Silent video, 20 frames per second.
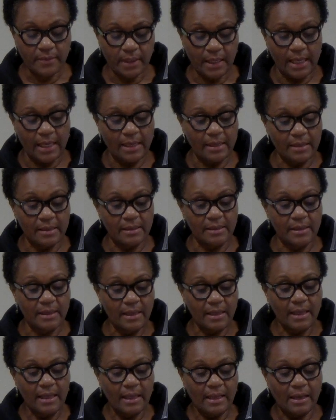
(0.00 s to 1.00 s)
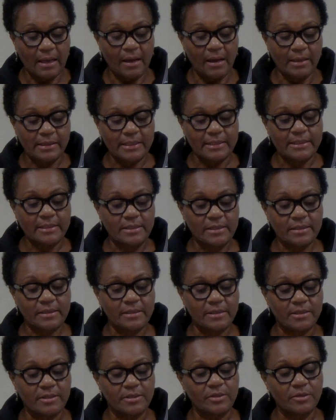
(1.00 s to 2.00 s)
And uh, God just took
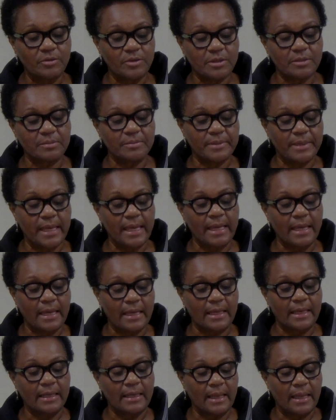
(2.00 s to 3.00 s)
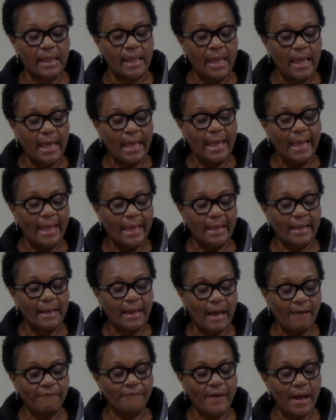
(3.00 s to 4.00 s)
us through something, and and
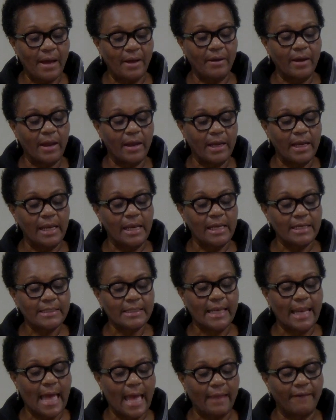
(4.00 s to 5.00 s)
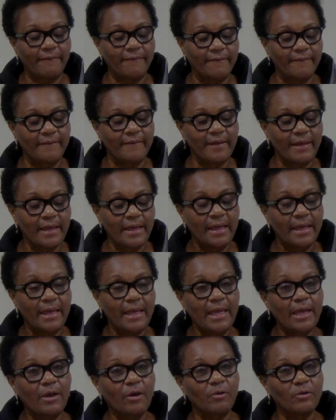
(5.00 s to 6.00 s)
I find out in this life,
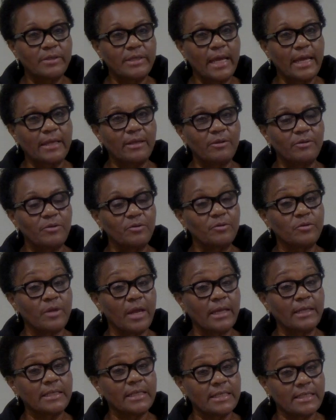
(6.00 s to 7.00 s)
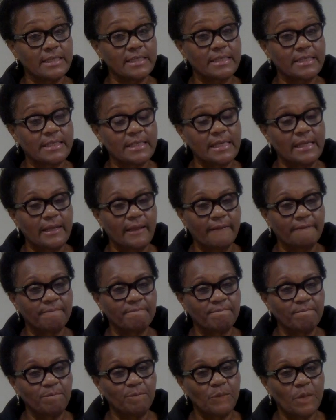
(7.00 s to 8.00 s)
He gonna take you through things just to see.
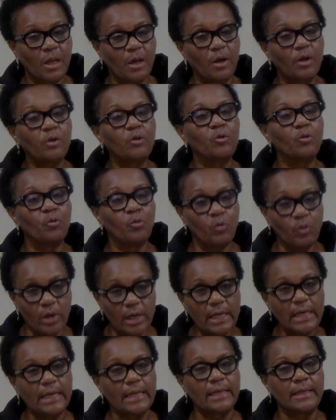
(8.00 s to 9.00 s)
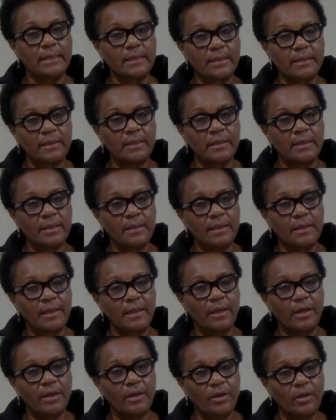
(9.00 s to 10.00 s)
All right. Are you really, right.
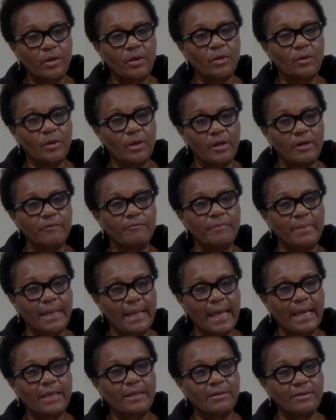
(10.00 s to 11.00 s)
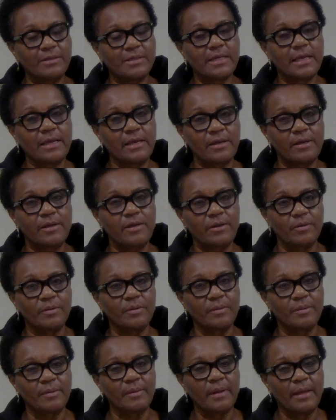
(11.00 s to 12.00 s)
you know, love me like you say you
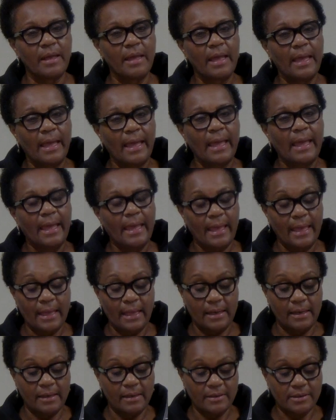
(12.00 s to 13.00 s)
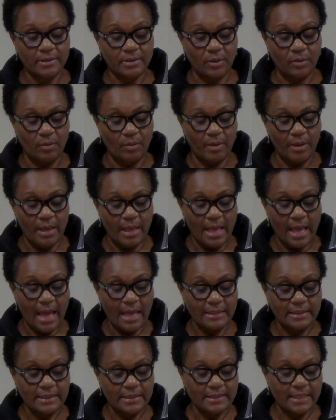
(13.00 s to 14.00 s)
Mm-hmm. And uh, so
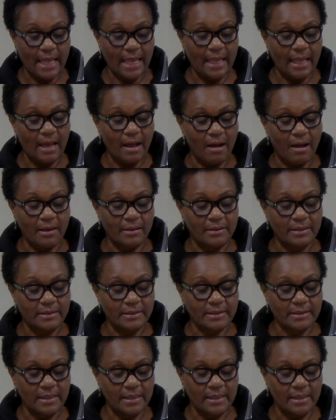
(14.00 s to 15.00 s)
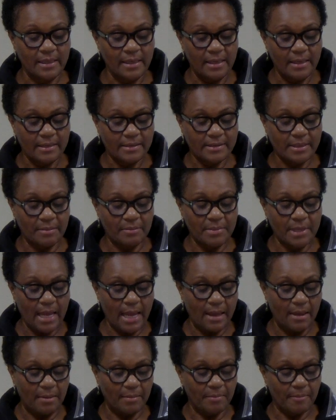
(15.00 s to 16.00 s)
I just thank God, cause
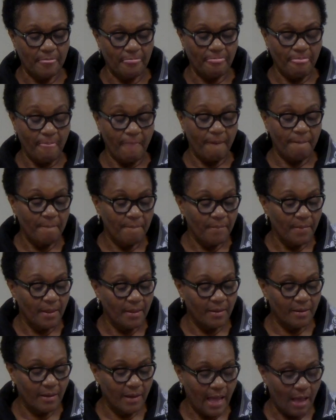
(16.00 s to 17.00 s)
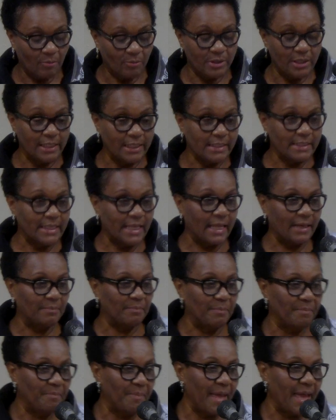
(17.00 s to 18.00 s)
sometimes uh, I was listening
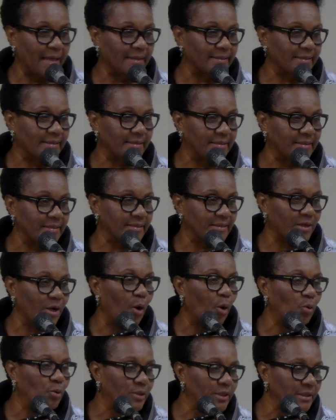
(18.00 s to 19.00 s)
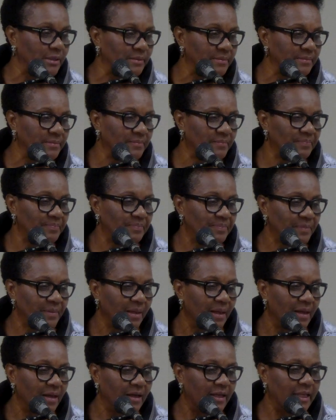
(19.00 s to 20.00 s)
at Pastor Coulter
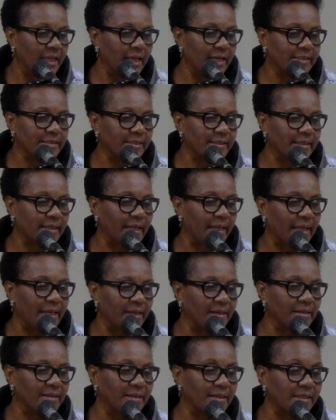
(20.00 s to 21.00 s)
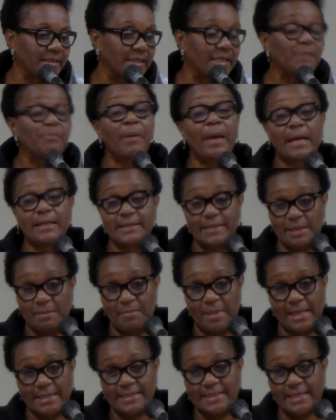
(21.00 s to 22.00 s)
uh, yesterday, uh, cause he passed
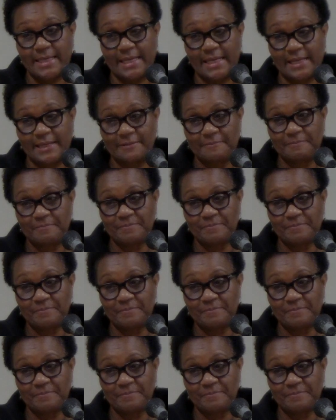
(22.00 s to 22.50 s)
in Bay City,